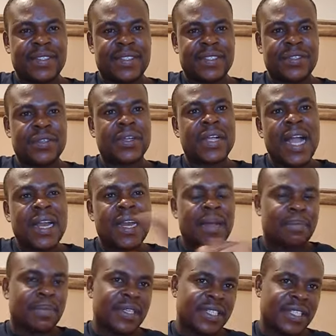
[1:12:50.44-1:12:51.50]
You can't
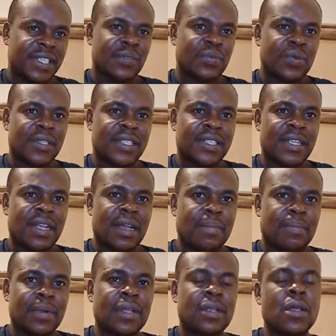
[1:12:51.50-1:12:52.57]
appreciate what is
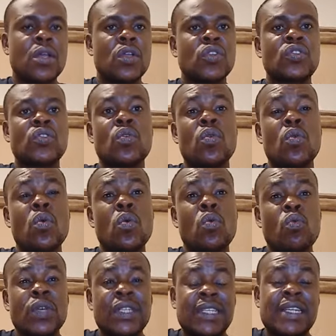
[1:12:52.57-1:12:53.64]
happening. So,
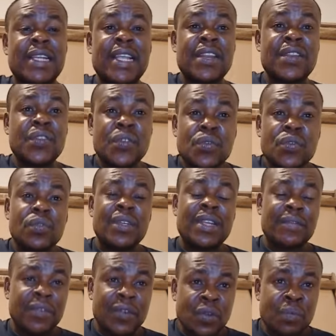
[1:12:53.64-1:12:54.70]
with the new
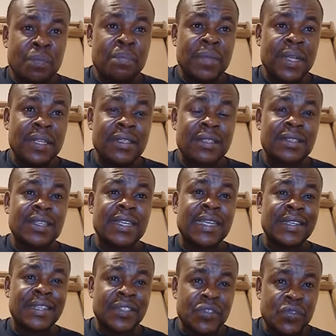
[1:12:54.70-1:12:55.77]
development in
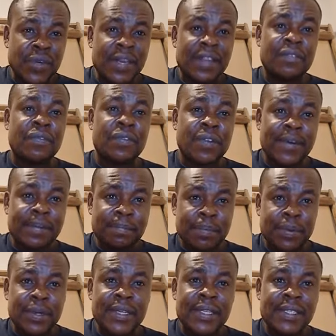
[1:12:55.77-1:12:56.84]
Israeli foreign
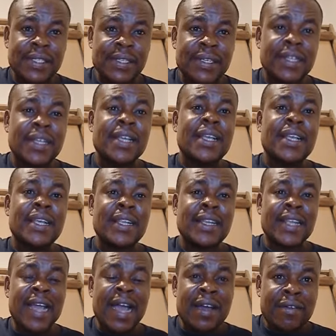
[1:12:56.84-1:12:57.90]
policy, in the
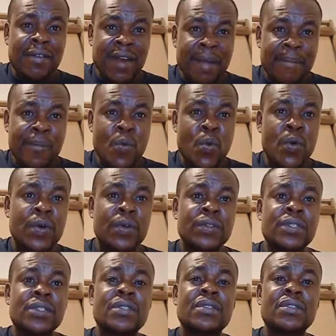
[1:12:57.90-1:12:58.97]
Arab
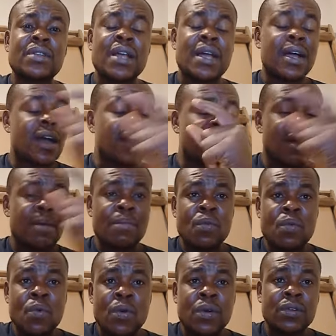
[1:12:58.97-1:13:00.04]

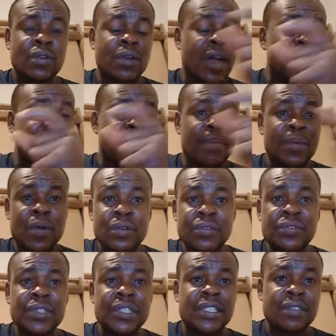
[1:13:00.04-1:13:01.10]
world or Arab countries'